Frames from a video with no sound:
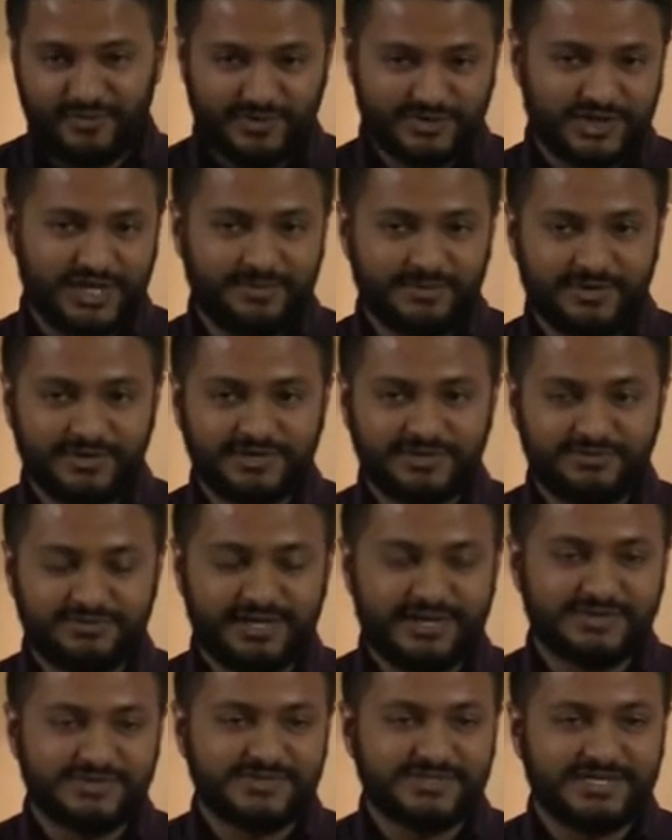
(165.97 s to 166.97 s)
which came out in two
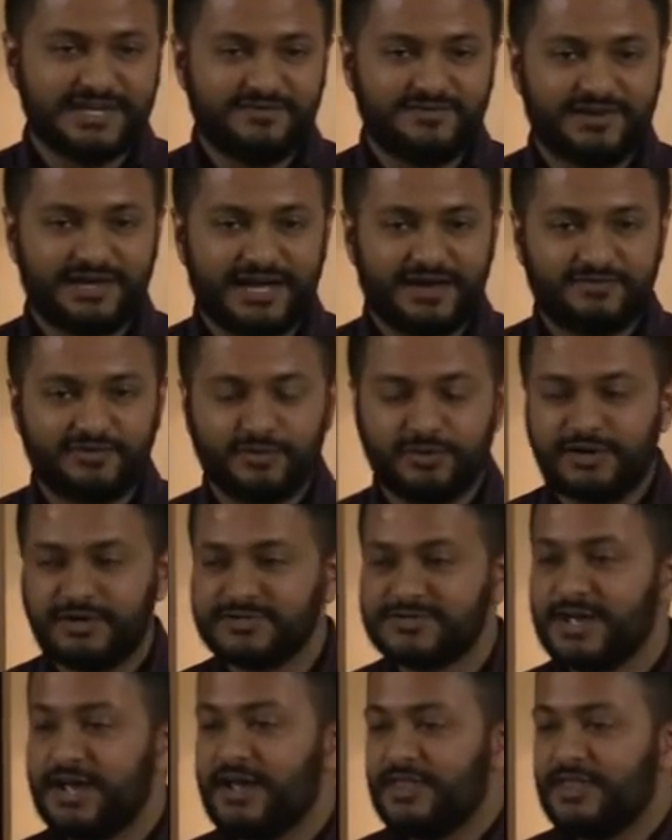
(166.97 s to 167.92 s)
thousand seven afterwards,